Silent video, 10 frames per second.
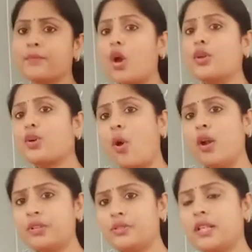On the
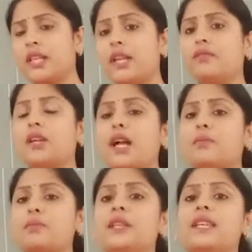contrary, if the
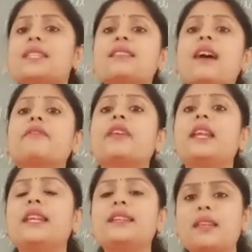company is
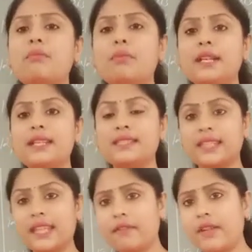availing, somebody
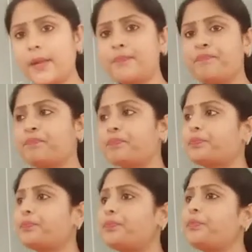is
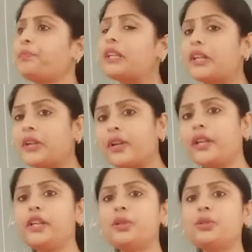giving
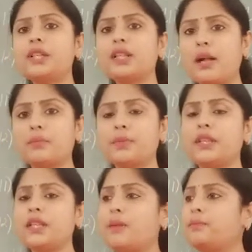credit to the
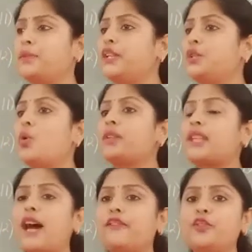company
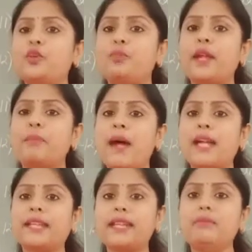don't have to pay
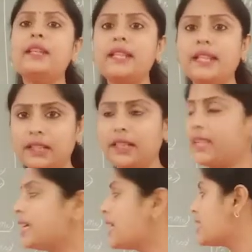back
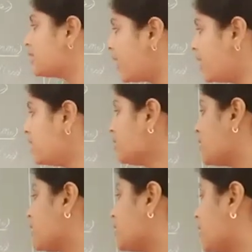immediately, then the